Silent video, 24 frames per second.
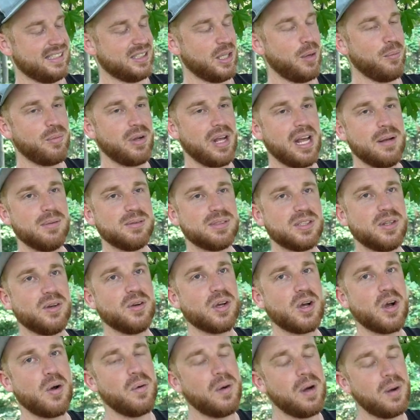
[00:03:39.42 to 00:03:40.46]
sometimes they'll
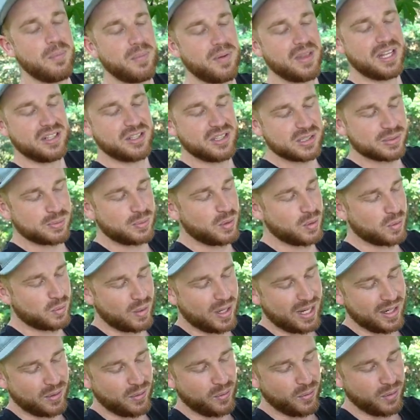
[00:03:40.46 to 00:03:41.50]
go up, but they just won't
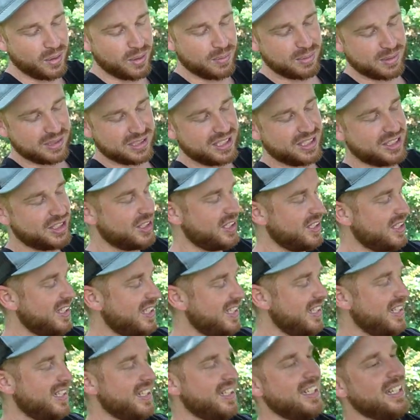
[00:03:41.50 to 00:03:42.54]
quite hold the position.
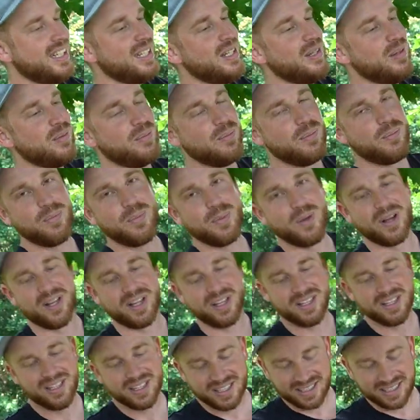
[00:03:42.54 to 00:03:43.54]
But,